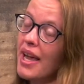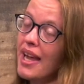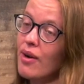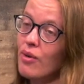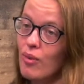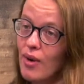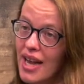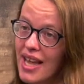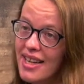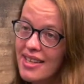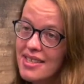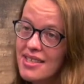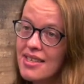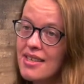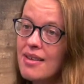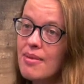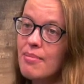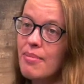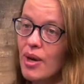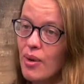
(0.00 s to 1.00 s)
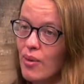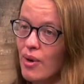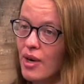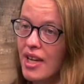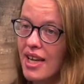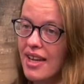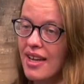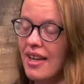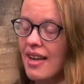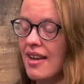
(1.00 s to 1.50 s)
pay rent by
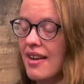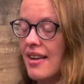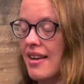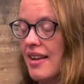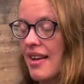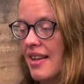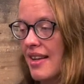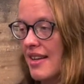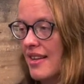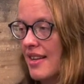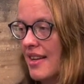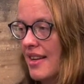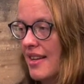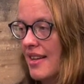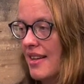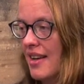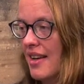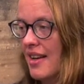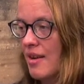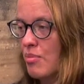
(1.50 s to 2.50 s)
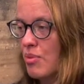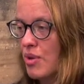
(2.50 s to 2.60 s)
working at a